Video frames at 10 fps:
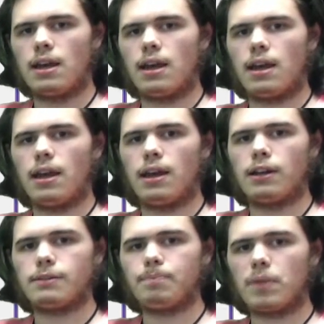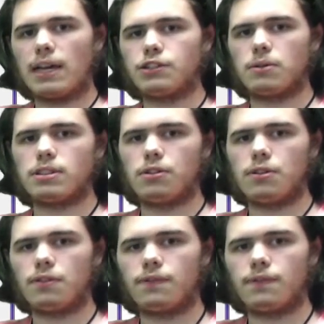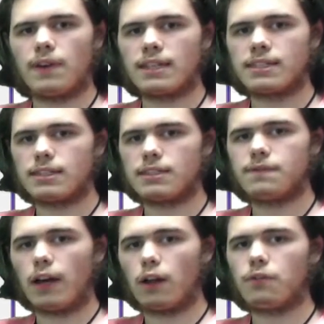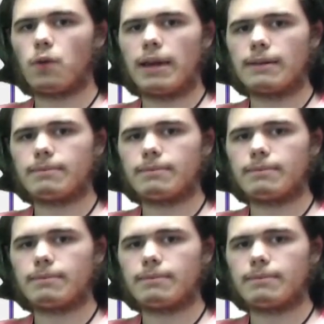and I chose to do the fastest file format